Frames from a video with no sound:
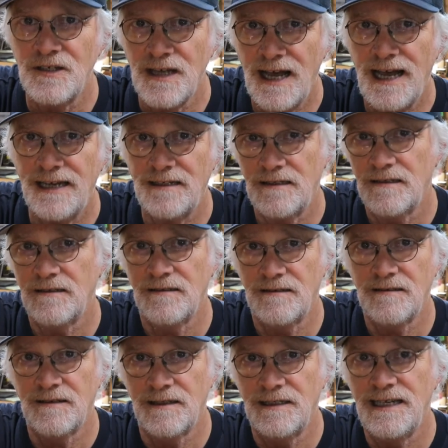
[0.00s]
not
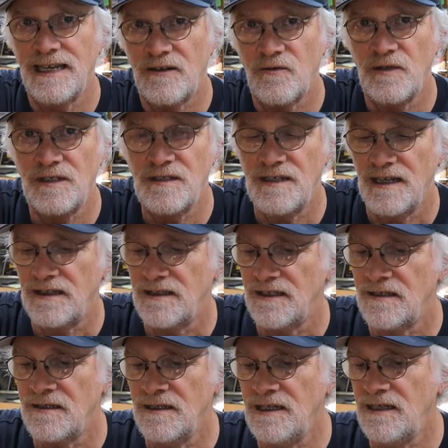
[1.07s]
a neck reset
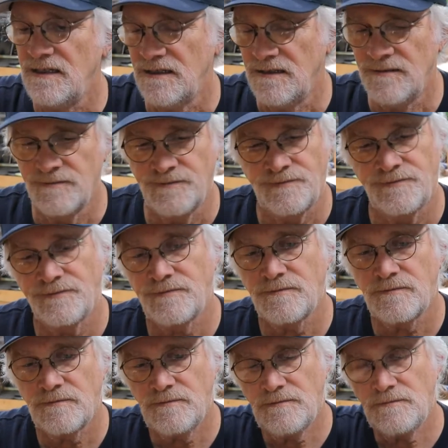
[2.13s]
that's needed.
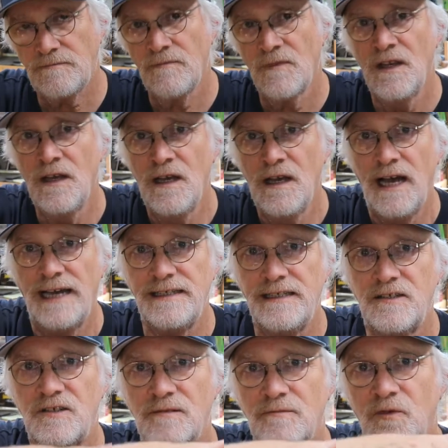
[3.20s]
I
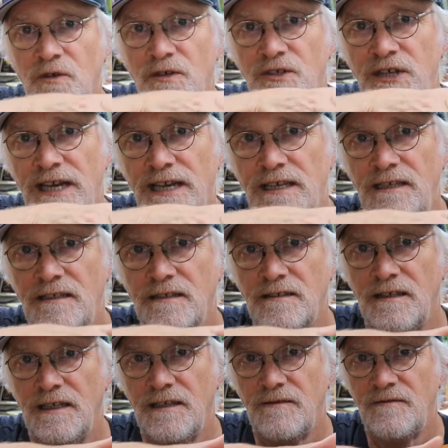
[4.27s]
did some more checking
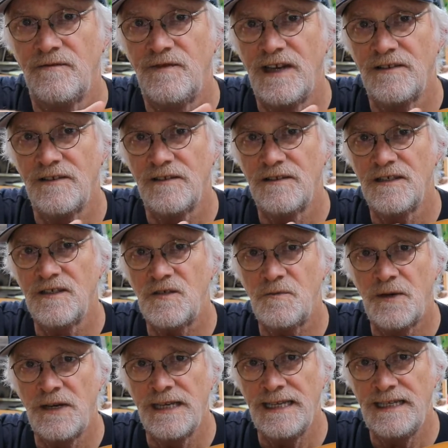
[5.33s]
and, and found that this
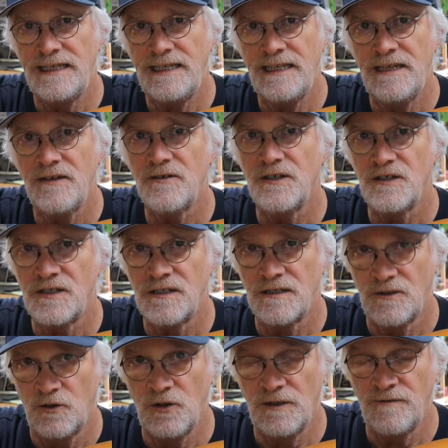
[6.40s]
plane here is
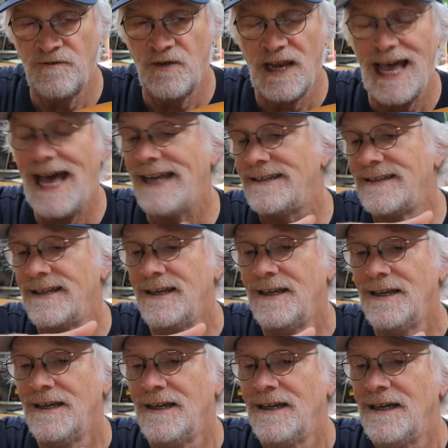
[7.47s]
good and flat,
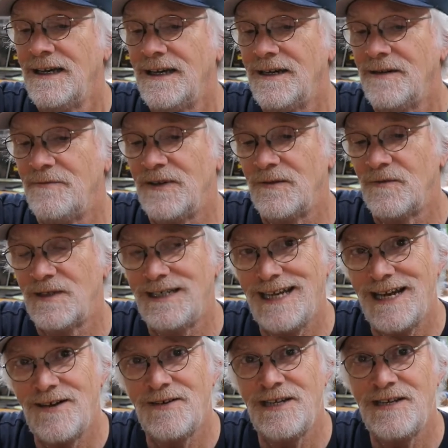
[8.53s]
uh, but
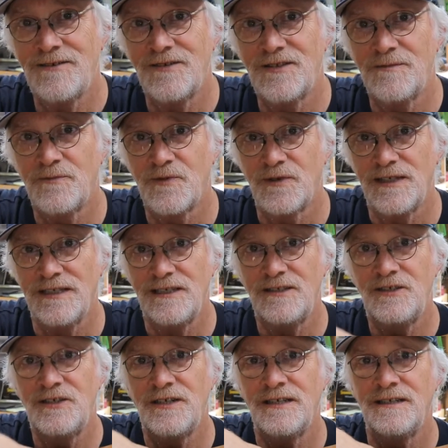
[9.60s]
down here at the
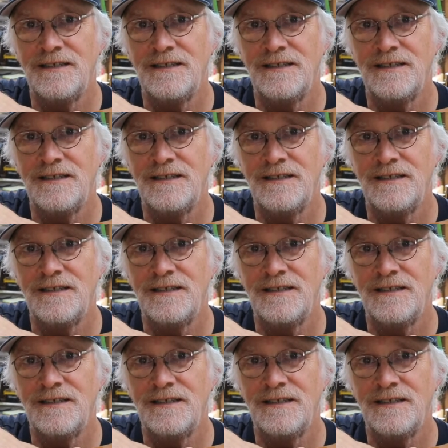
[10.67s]
bridge,